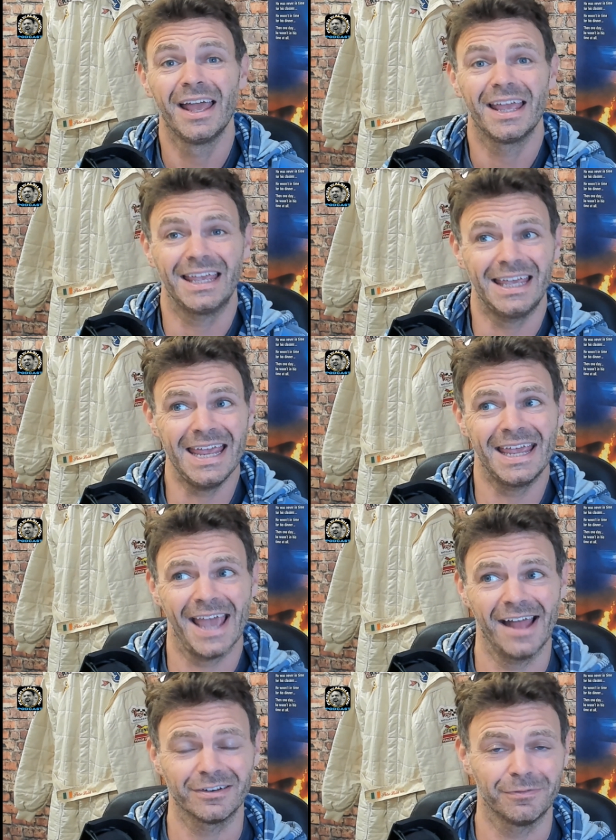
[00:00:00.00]
he
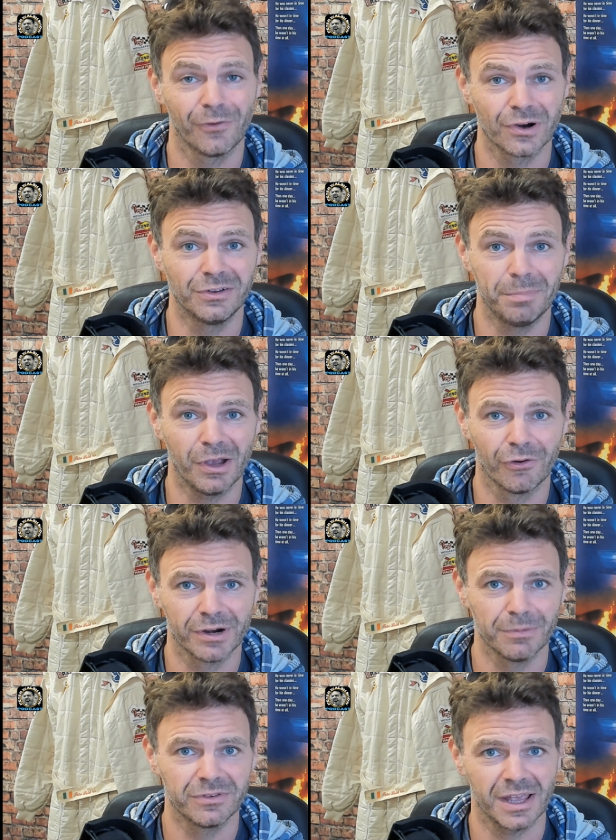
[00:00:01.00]
can't afford to be going
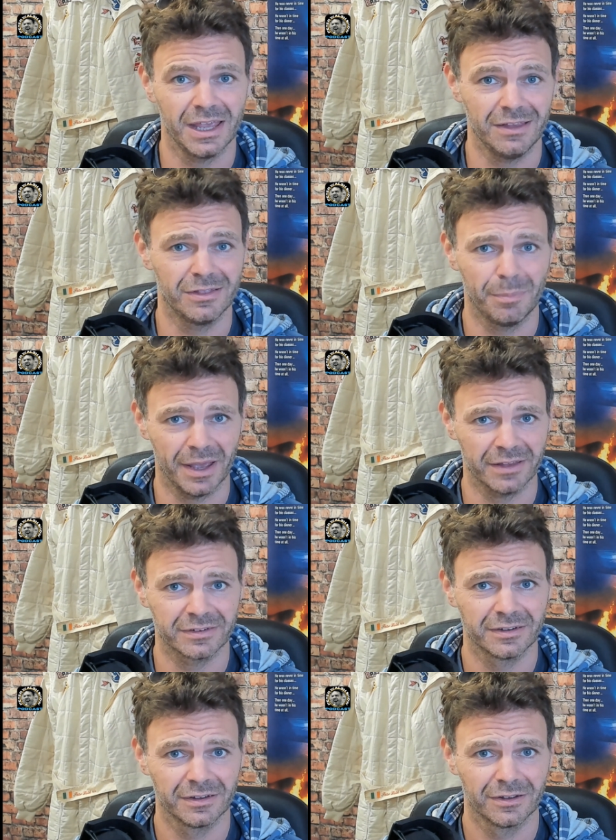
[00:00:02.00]
around saying he's the
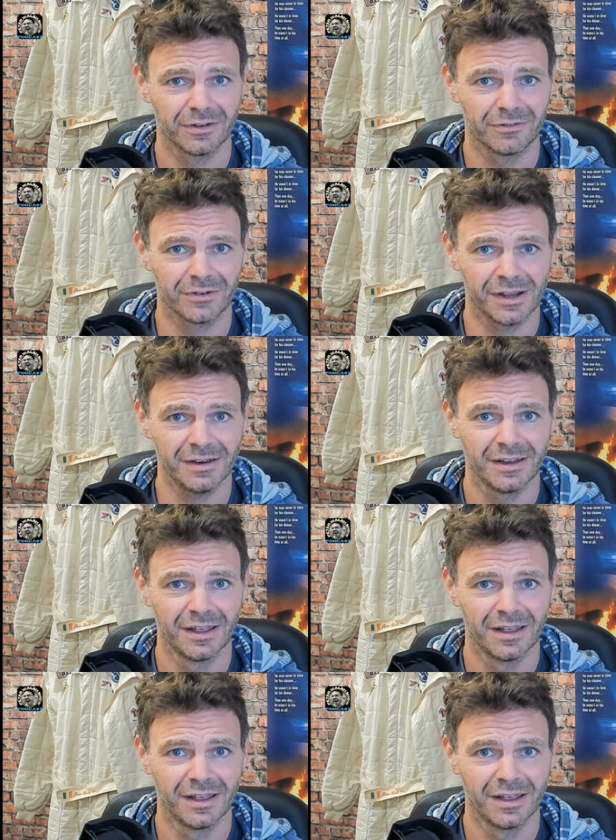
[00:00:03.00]
best, right?